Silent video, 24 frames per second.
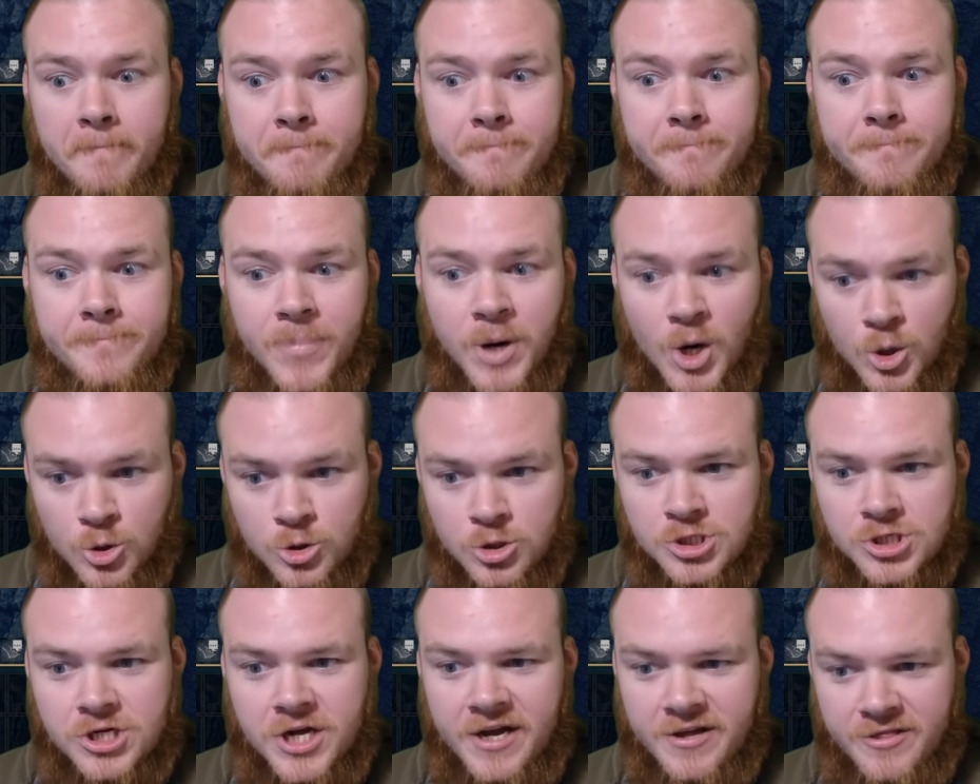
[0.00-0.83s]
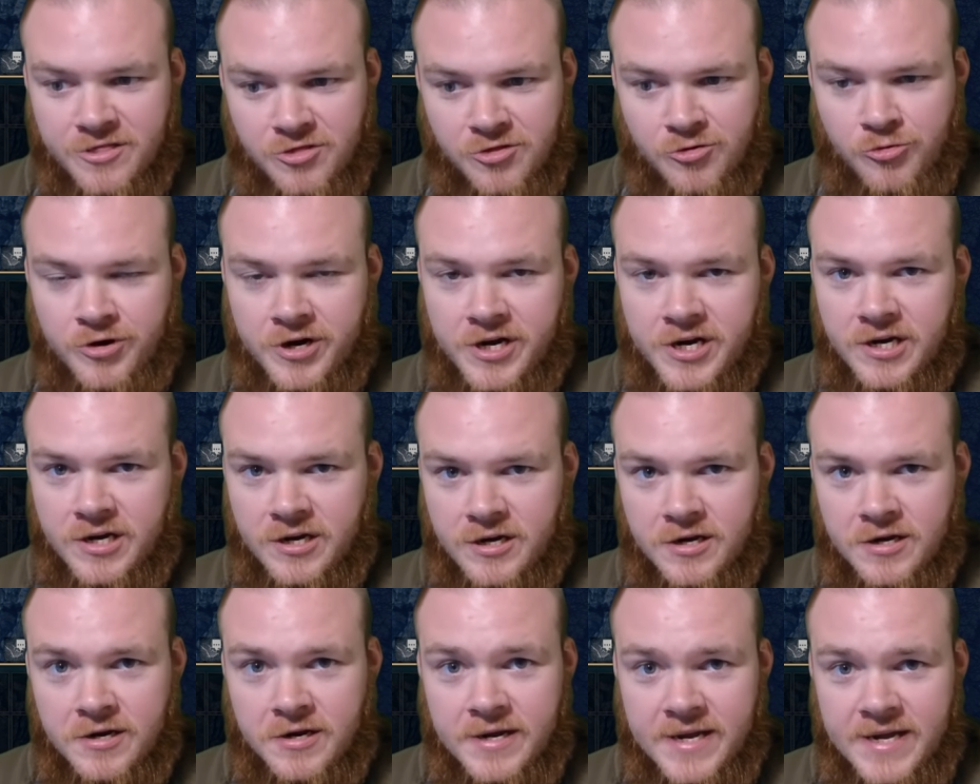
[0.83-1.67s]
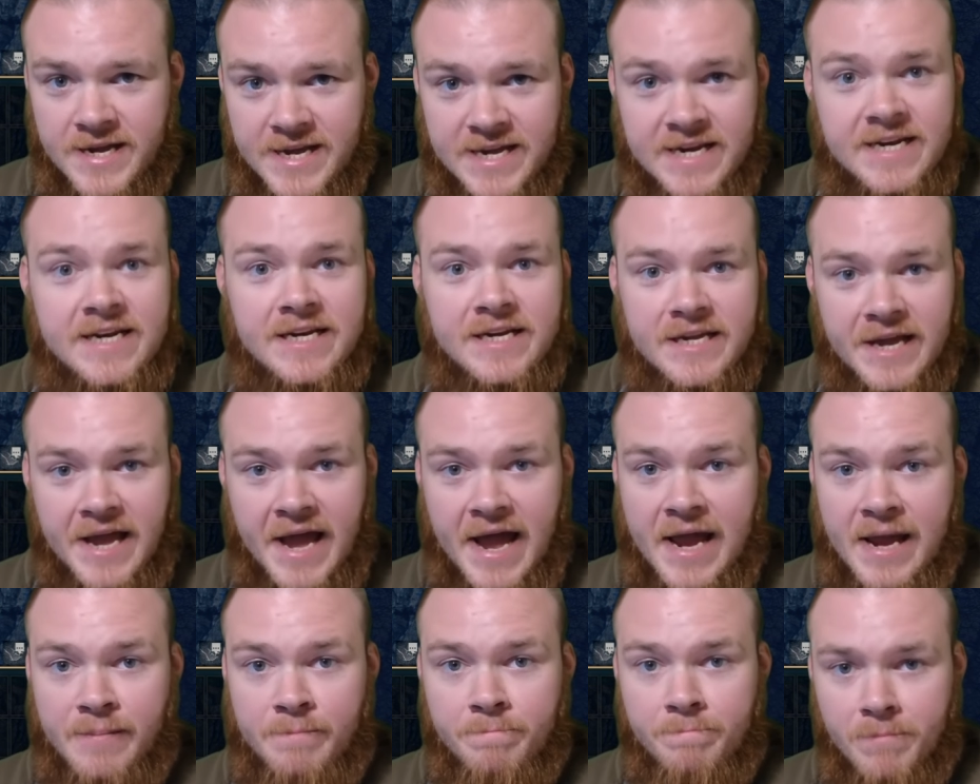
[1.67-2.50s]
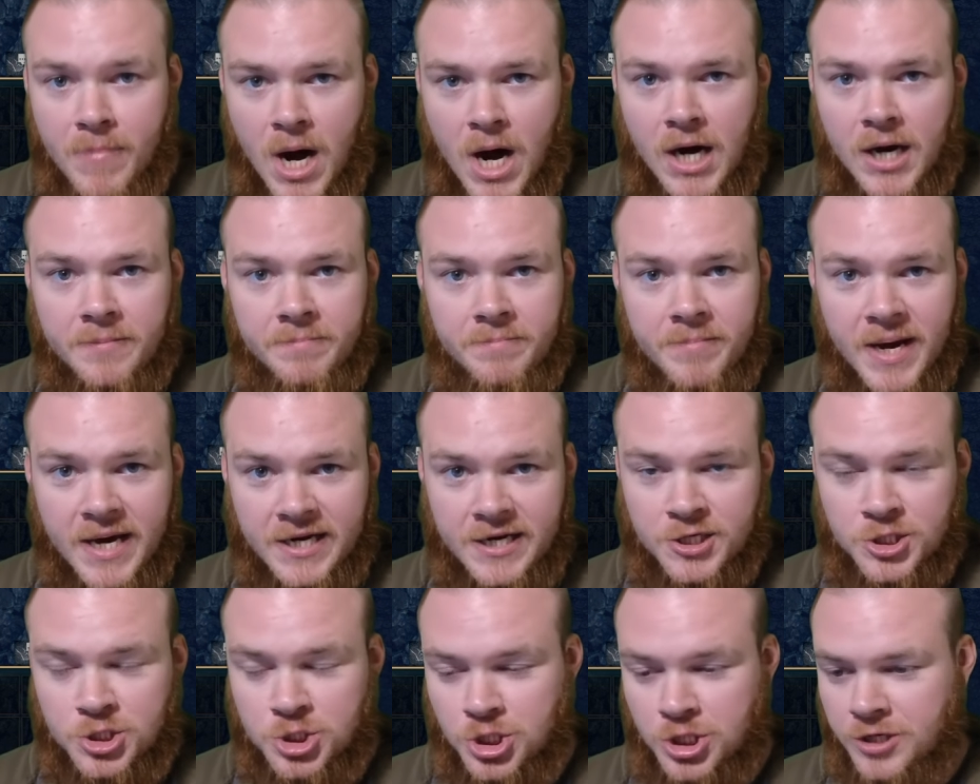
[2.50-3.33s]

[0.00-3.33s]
Baldur's Gate 3 in-game mod manager.